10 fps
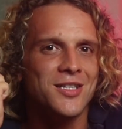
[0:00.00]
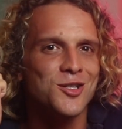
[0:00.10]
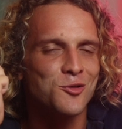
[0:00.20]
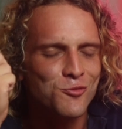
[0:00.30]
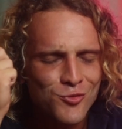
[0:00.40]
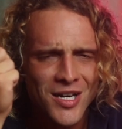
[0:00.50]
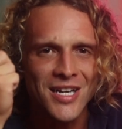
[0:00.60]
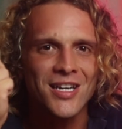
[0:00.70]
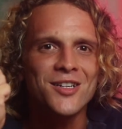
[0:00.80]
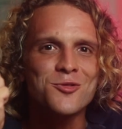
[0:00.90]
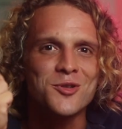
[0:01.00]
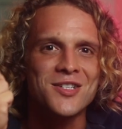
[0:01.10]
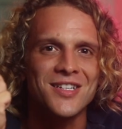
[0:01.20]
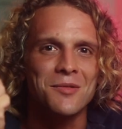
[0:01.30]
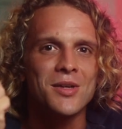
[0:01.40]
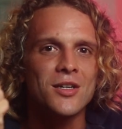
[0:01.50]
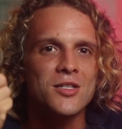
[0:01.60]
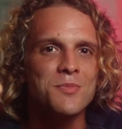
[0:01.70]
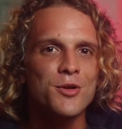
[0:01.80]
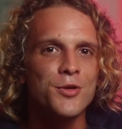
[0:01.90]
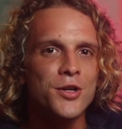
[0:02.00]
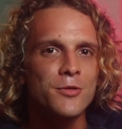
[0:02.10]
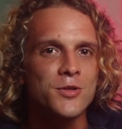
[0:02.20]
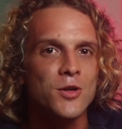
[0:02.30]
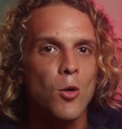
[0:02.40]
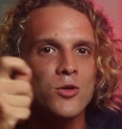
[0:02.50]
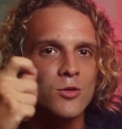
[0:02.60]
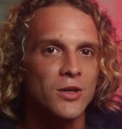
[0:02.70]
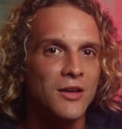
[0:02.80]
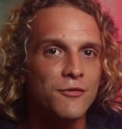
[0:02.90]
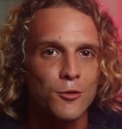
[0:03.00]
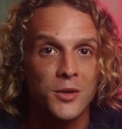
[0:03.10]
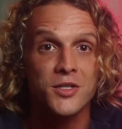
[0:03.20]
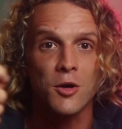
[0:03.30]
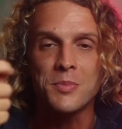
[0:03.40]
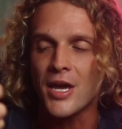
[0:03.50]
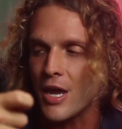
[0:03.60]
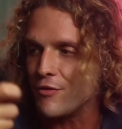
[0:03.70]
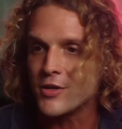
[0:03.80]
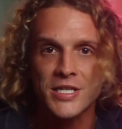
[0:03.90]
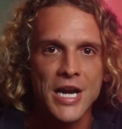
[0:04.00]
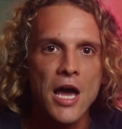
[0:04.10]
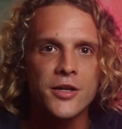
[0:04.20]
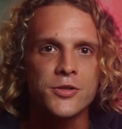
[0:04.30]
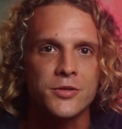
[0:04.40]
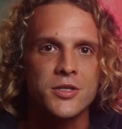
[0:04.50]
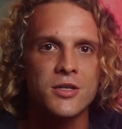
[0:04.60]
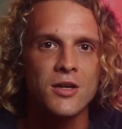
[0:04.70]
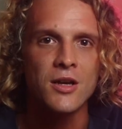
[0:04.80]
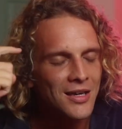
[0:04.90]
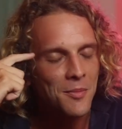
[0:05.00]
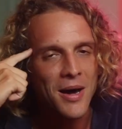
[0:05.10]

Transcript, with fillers: it gets really interesting because mirror neurons also influence our behaviors and attitudes. Think